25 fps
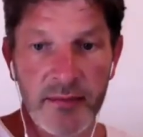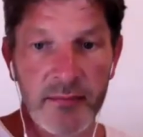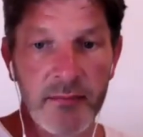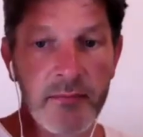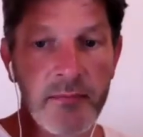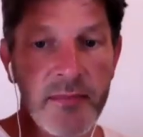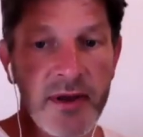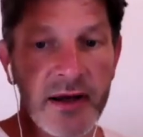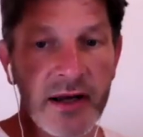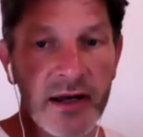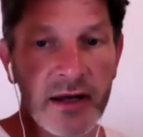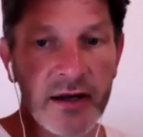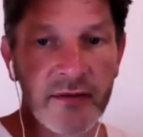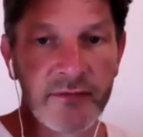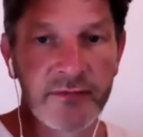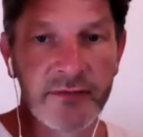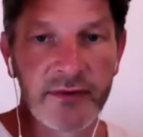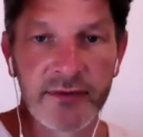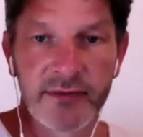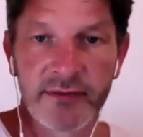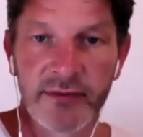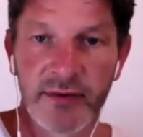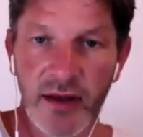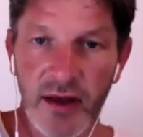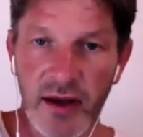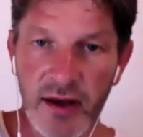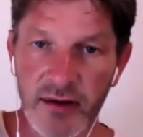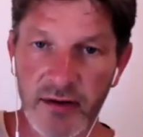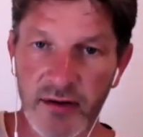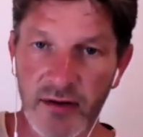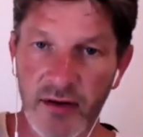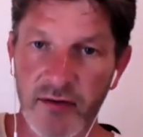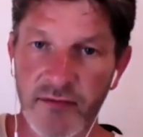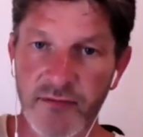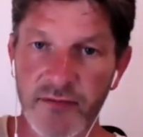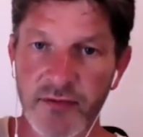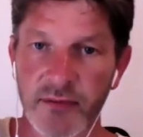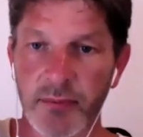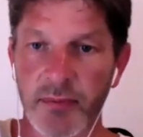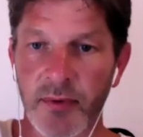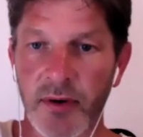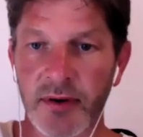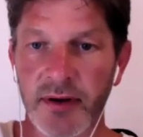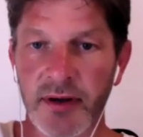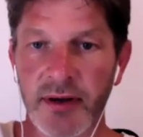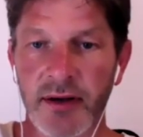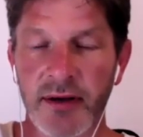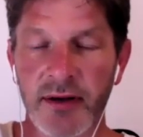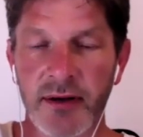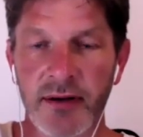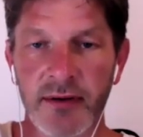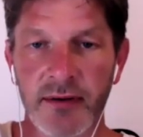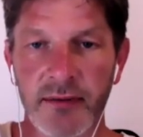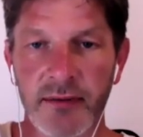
the middle of the side of your body.